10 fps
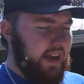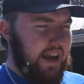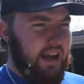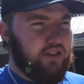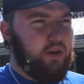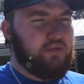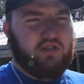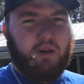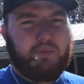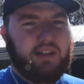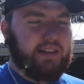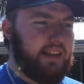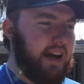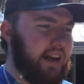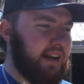Anthems or something like
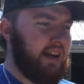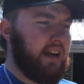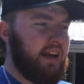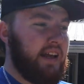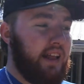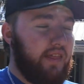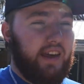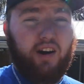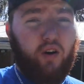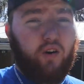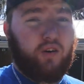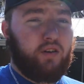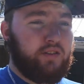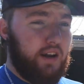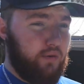that, they
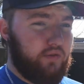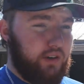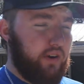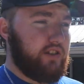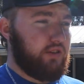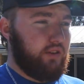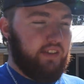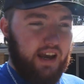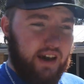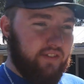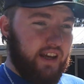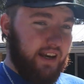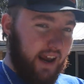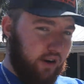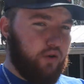are directional. If they have
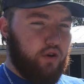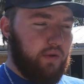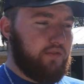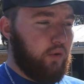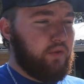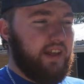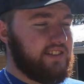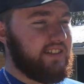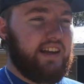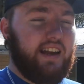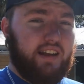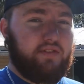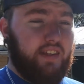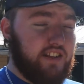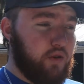an arrow going forward, that's it.
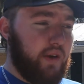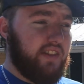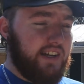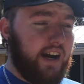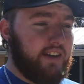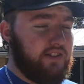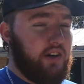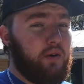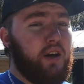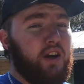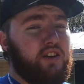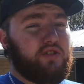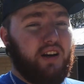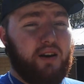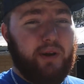That's the way the tire needs to go.
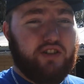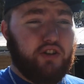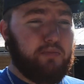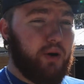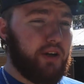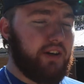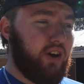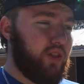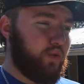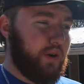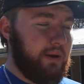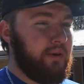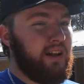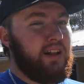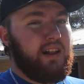So you gotta make sure you put it on the
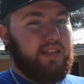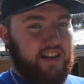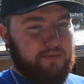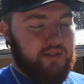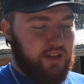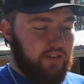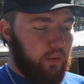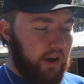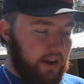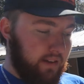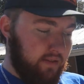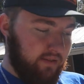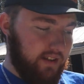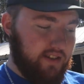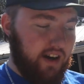rim that specific way.
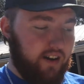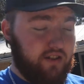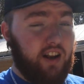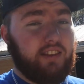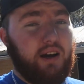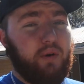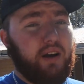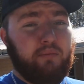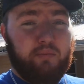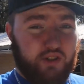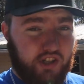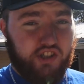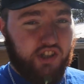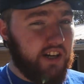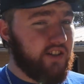These tires are not that way, but
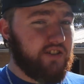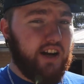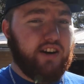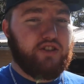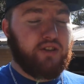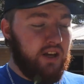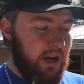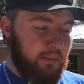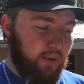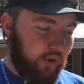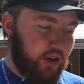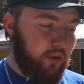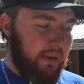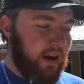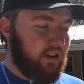just check your tires before you
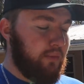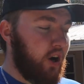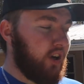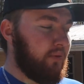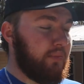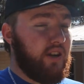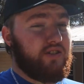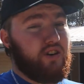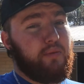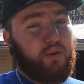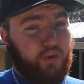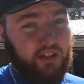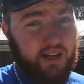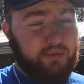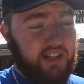go mounting them on, because you're gonna be
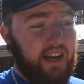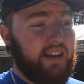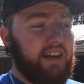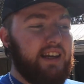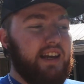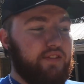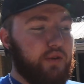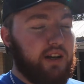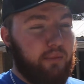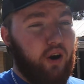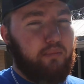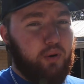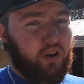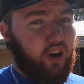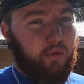really upset if you get them
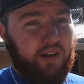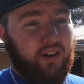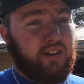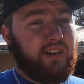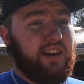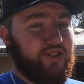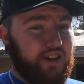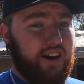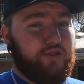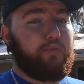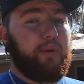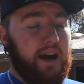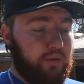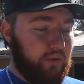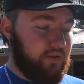put all the way on and your tires are
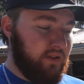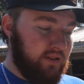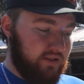backwards.